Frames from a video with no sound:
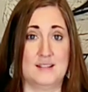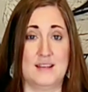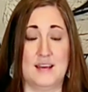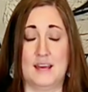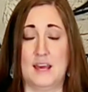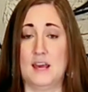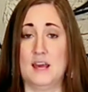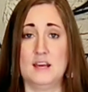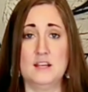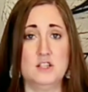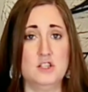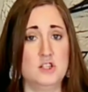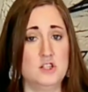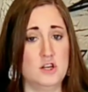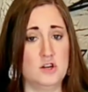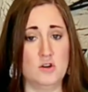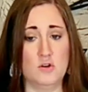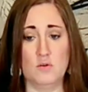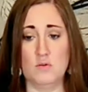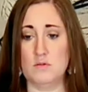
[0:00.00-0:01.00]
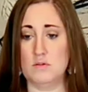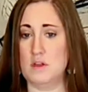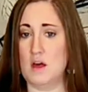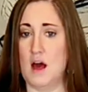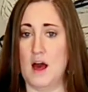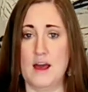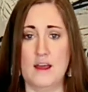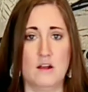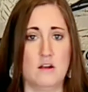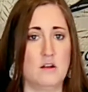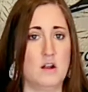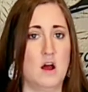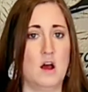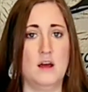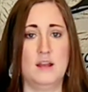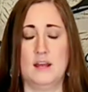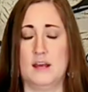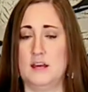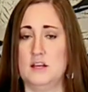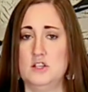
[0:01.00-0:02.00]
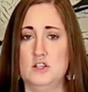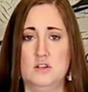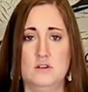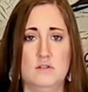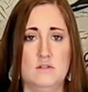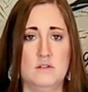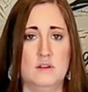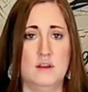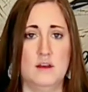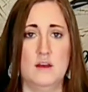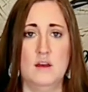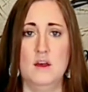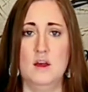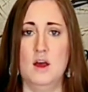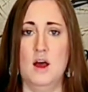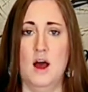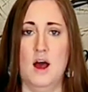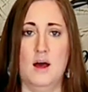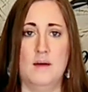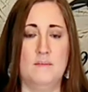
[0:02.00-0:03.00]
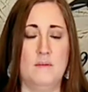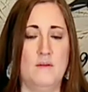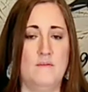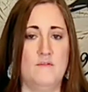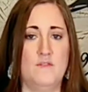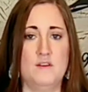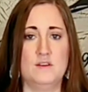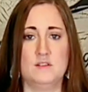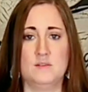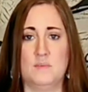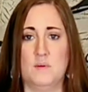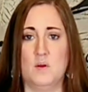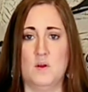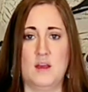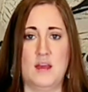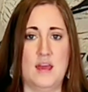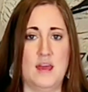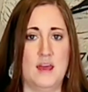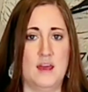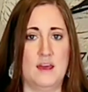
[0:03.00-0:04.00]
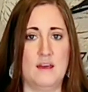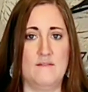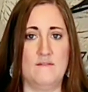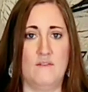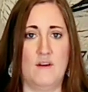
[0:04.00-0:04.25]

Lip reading: Like it can do the iron-on, it can do the infusible ink and